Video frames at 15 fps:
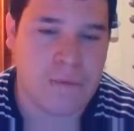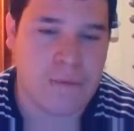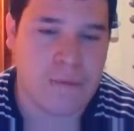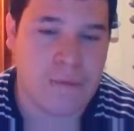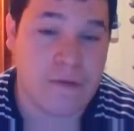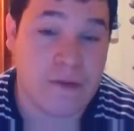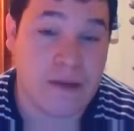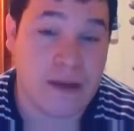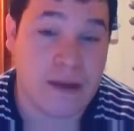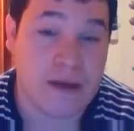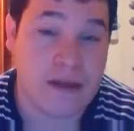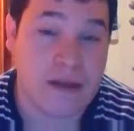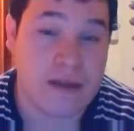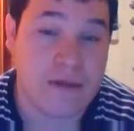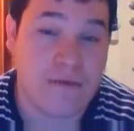few thing,
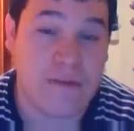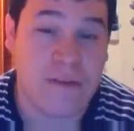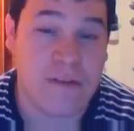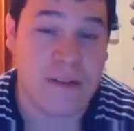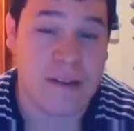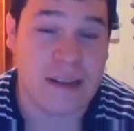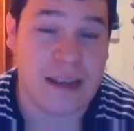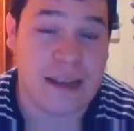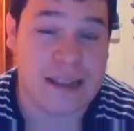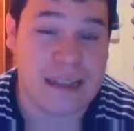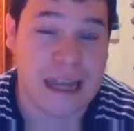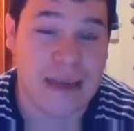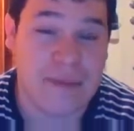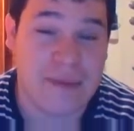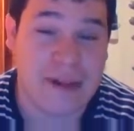a few good things
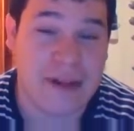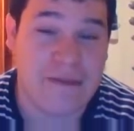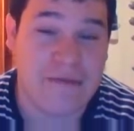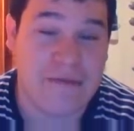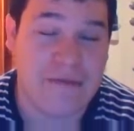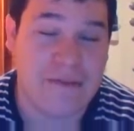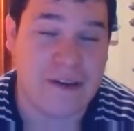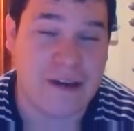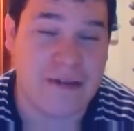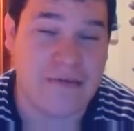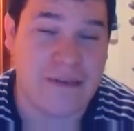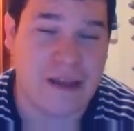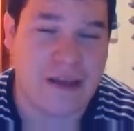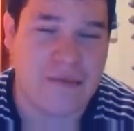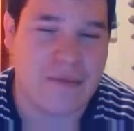happened in five
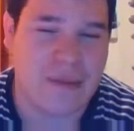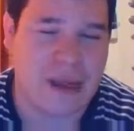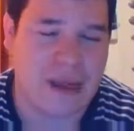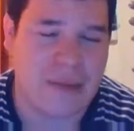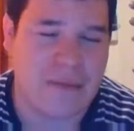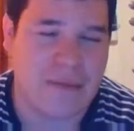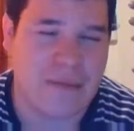that may